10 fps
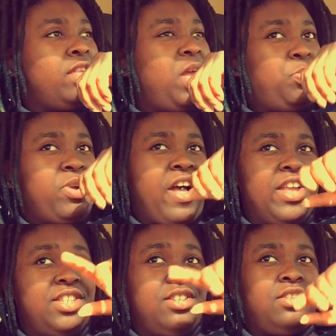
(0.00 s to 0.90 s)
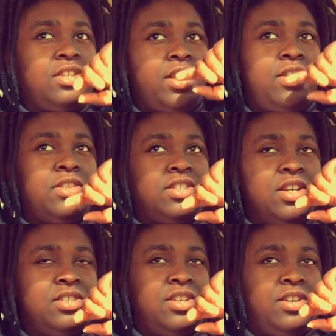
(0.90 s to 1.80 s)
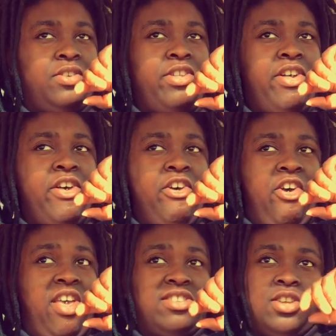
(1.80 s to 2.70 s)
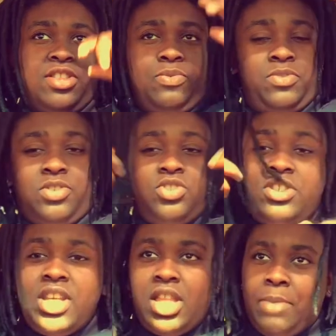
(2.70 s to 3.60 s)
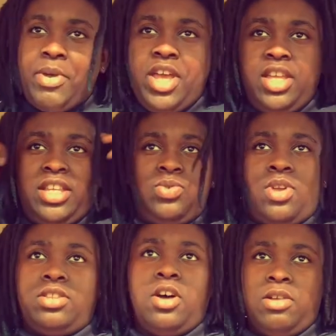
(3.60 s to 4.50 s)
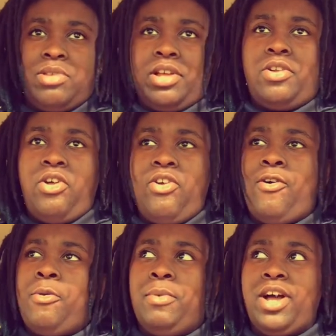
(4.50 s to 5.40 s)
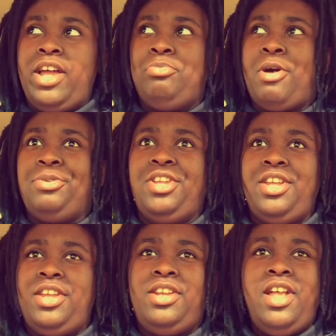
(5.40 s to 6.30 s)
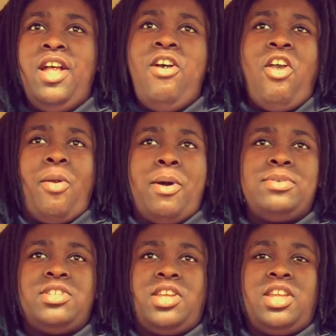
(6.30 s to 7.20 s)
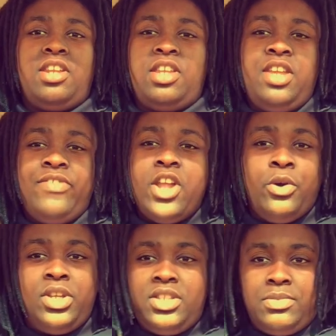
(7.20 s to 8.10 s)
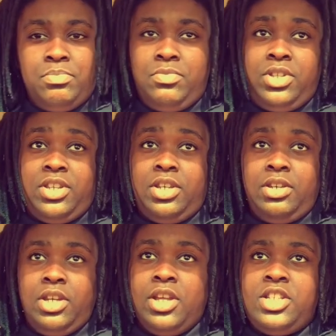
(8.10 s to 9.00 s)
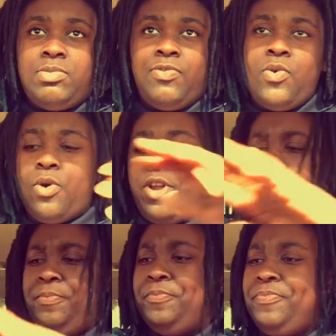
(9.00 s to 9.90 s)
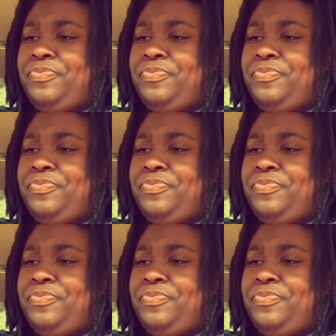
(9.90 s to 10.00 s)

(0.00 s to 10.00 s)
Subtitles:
The apron guy, he took the tails on. And so as soon as she said that in my head, that's what I thought. I'm like, oh my God, he probably did. He probably took it. And even though he's done this before, and